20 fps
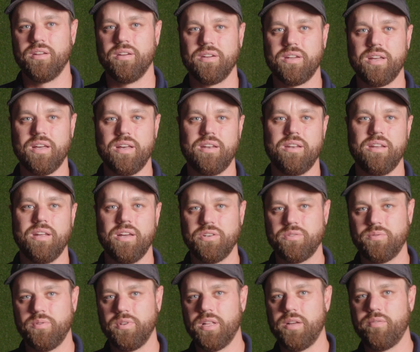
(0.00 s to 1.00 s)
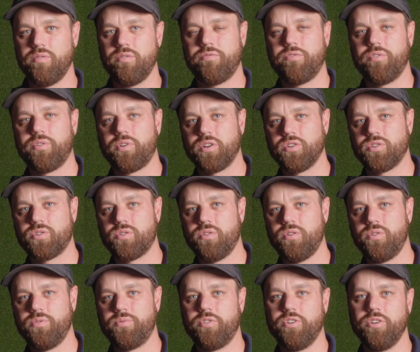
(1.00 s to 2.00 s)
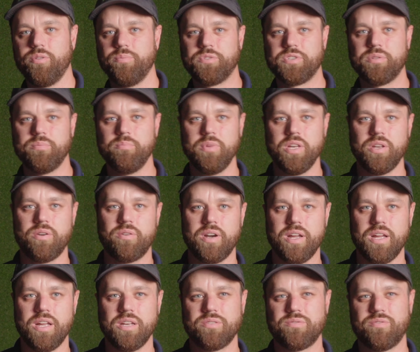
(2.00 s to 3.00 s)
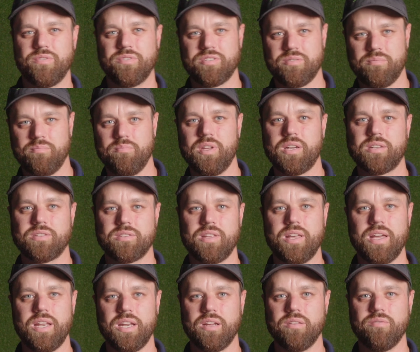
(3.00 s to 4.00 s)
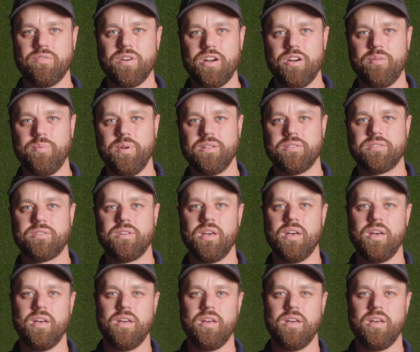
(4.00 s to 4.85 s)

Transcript: Again, entry level for controlled rooms, mid-range for some mixed lighting environments,